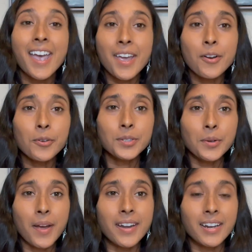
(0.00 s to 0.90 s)
and
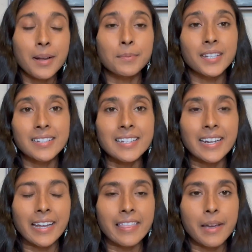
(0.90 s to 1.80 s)
also ending up
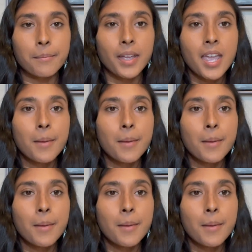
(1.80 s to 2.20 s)
succeeding in them.